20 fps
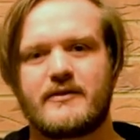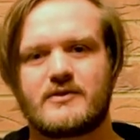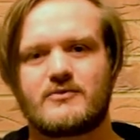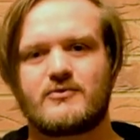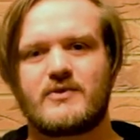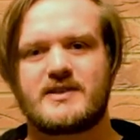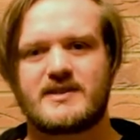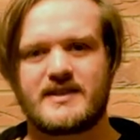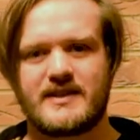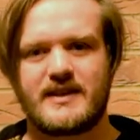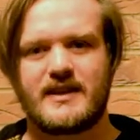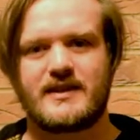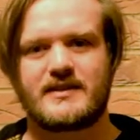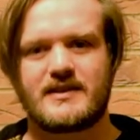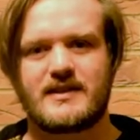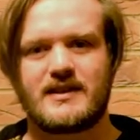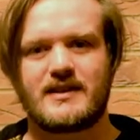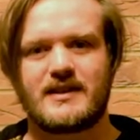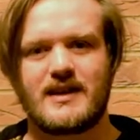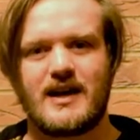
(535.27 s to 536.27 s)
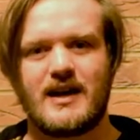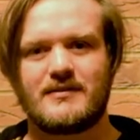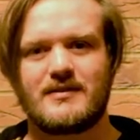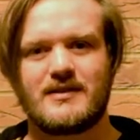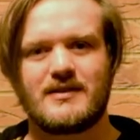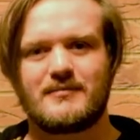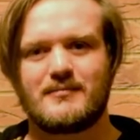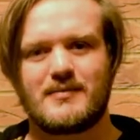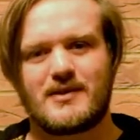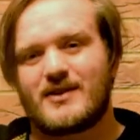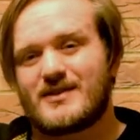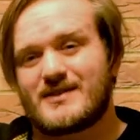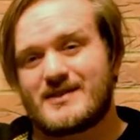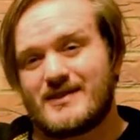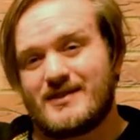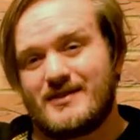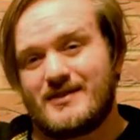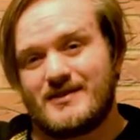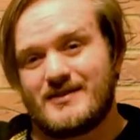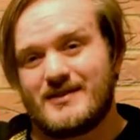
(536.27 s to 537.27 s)
was reaching the end of the level, because
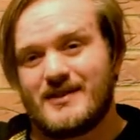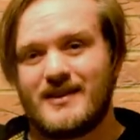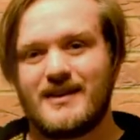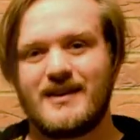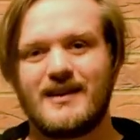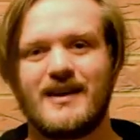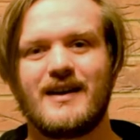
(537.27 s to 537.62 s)
I could.